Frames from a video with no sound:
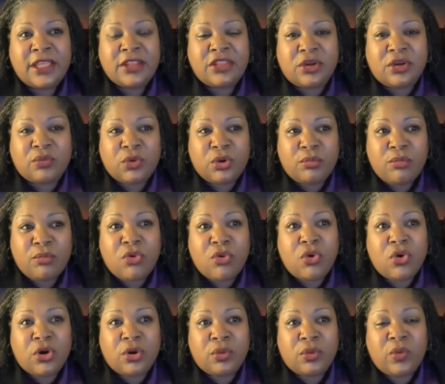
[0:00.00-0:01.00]
there were
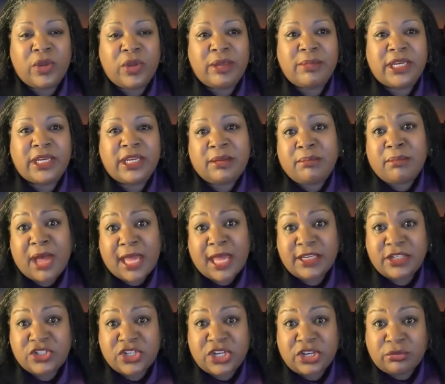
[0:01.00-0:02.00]
more women in my
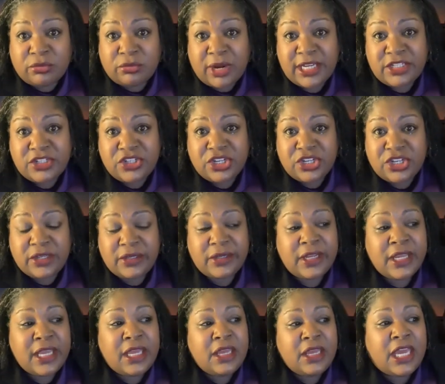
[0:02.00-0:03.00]
generation
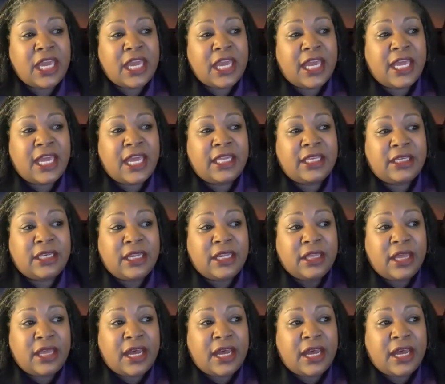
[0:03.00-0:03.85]
and